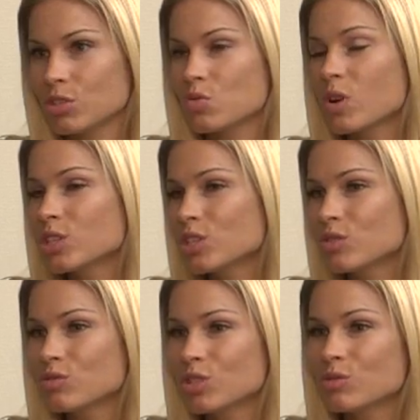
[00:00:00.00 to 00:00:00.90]
do. What do
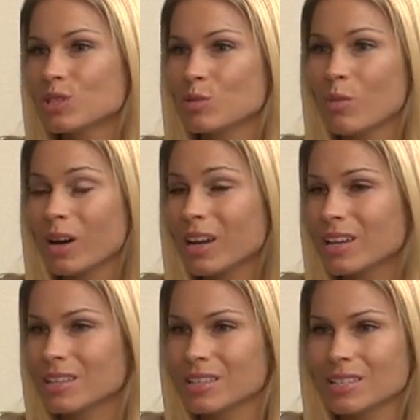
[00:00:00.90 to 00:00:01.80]
you do to
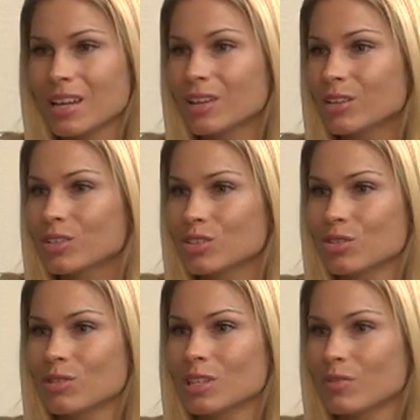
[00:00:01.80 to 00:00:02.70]
market and to tailor
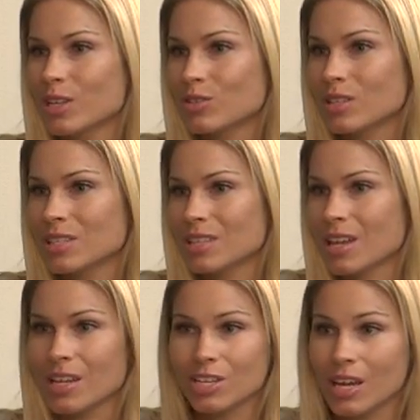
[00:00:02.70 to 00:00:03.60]
to these veterans
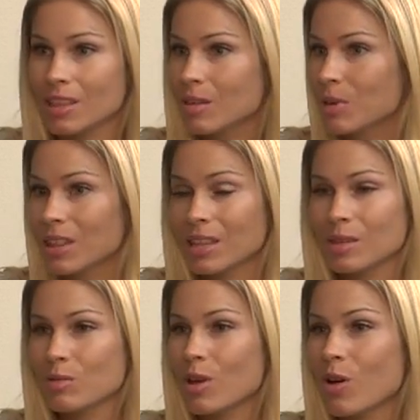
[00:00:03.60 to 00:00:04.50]
to educate them and let
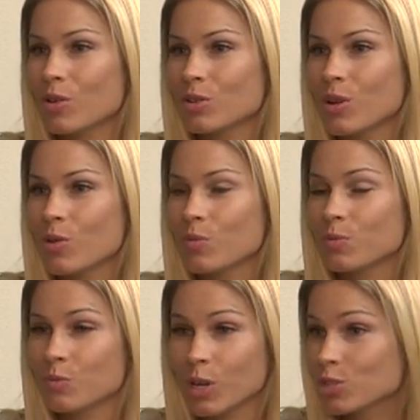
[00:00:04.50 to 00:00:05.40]
them know, you know,
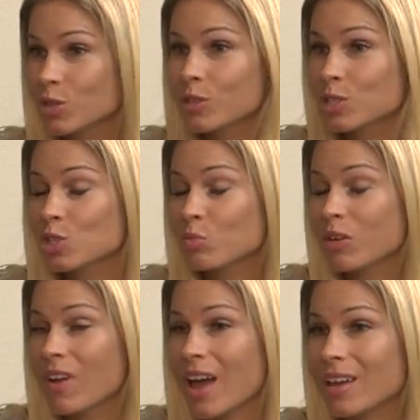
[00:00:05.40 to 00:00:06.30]
what services you
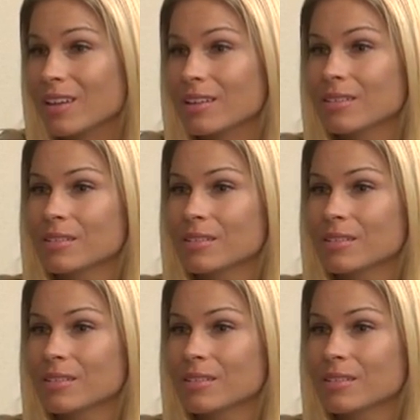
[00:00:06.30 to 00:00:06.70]
provide?